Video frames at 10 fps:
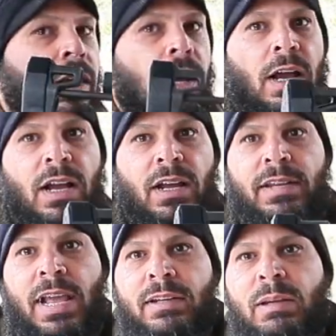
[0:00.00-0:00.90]
uh,
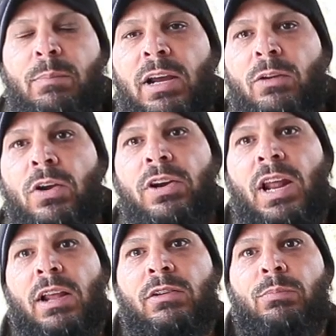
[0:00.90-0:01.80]
technically by law, you're not
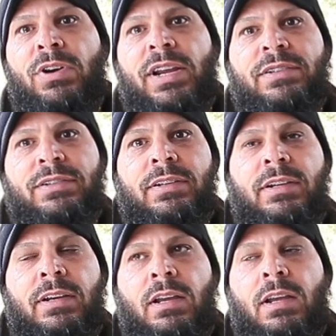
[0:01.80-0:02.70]
allowed to brace.
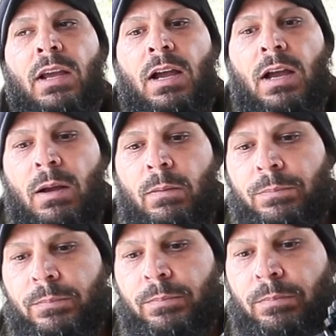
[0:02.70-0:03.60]
Um,